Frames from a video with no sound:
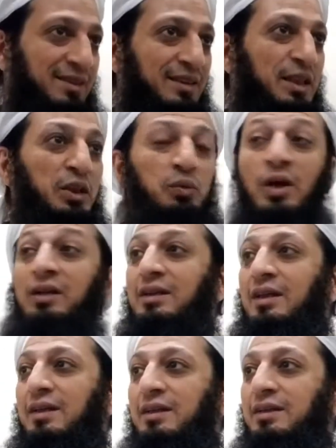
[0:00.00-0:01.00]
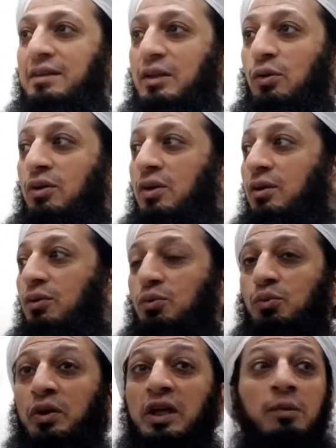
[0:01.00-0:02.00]
This is what the
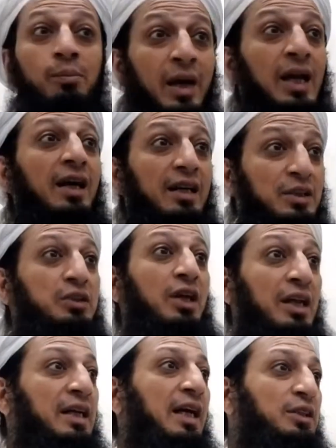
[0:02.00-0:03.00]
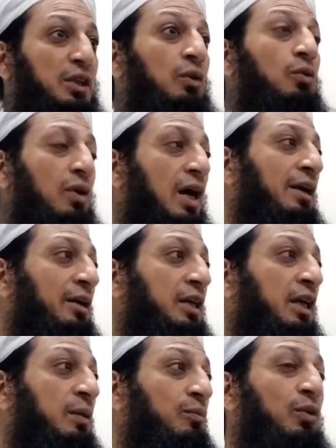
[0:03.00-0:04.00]
word mala is telling us in Quran al
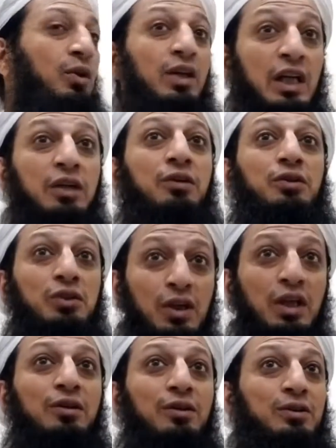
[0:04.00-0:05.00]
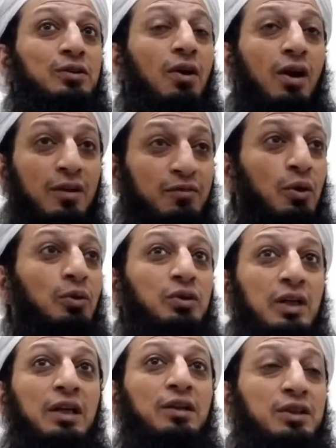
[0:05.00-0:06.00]
kareem Leaders, leaders, all of those
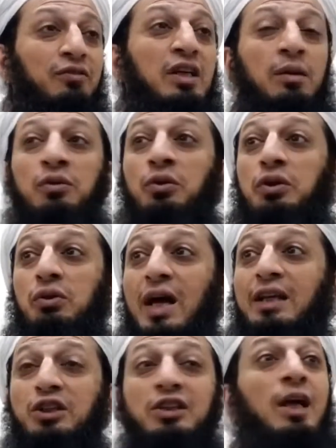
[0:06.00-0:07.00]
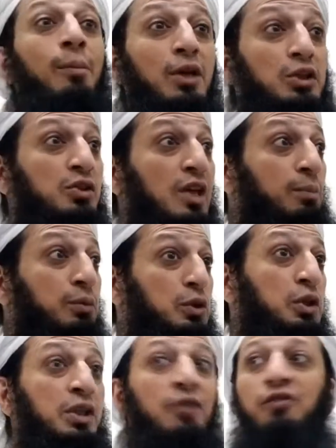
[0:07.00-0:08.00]
leaders of the community who had established their
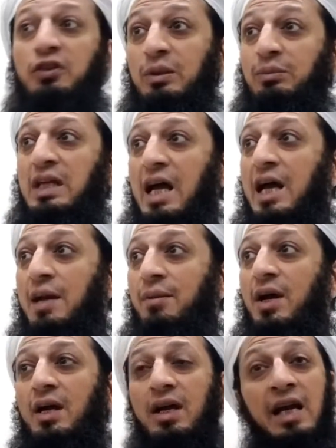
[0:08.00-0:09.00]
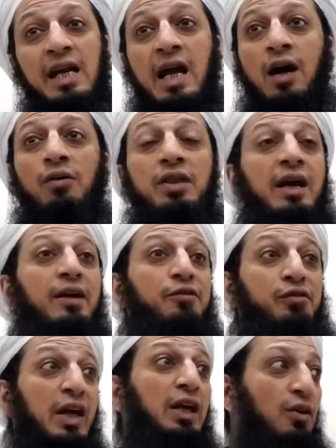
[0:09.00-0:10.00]
position for some time and now they are
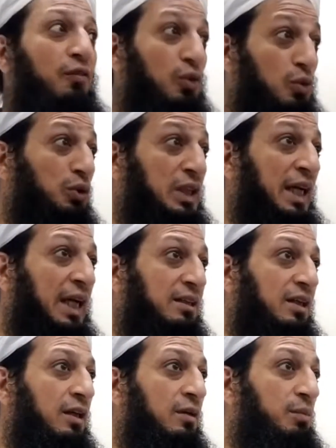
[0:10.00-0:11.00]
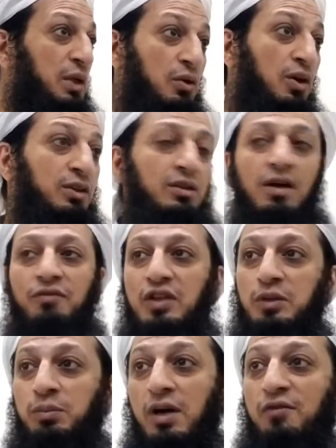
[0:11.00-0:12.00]
afraid of losing it because of this
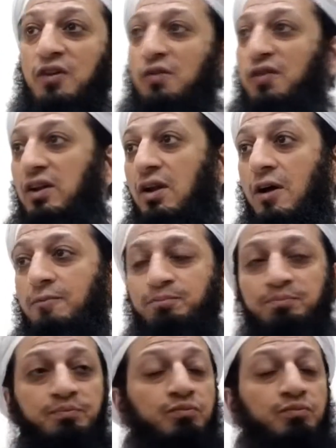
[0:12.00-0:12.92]
Prophet of Allah.